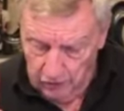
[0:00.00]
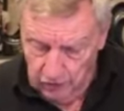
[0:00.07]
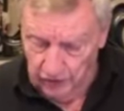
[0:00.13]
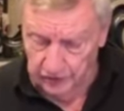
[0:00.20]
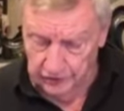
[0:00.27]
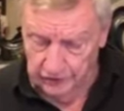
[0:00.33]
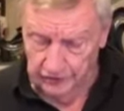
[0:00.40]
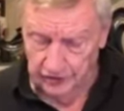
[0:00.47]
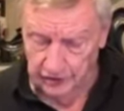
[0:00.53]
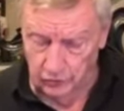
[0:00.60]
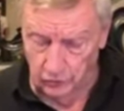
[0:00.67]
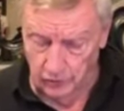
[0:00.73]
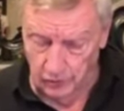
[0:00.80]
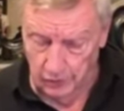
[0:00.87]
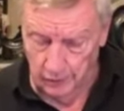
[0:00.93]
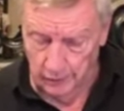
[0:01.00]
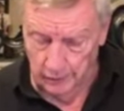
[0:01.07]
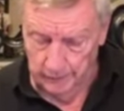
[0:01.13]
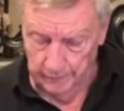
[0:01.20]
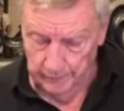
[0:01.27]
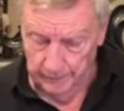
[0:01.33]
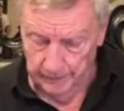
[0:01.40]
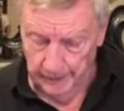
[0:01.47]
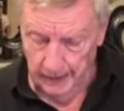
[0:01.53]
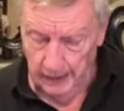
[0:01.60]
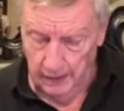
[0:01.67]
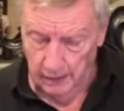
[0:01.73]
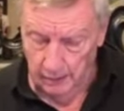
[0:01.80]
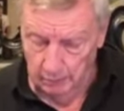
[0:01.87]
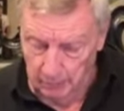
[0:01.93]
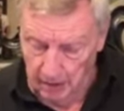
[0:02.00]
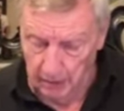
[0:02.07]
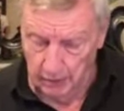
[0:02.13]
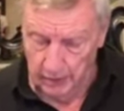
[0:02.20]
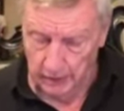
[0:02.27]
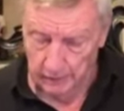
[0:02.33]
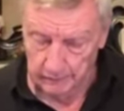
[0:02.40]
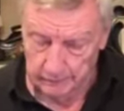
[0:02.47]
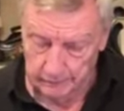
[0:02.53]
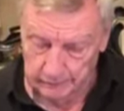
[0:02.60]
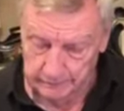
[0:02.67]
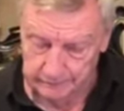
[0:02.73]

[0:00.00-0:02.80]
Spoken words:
And Jesus said to her, "Mary."